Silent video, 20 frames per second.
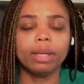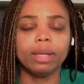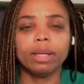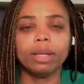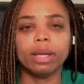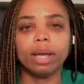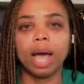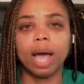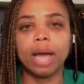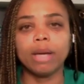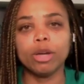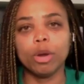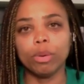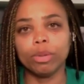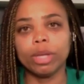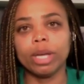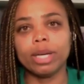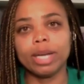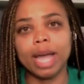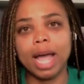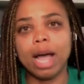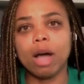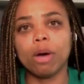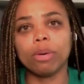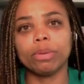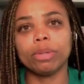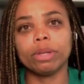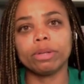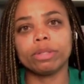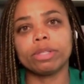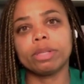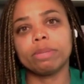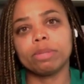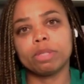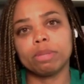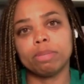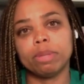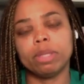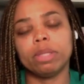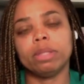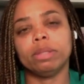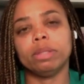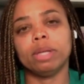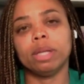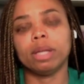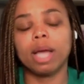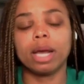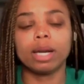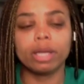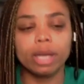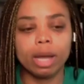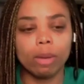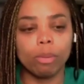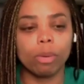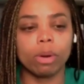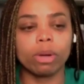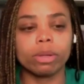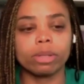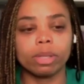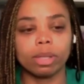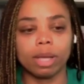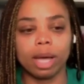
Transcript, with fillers: and I know that now there seems to be a lot of networks,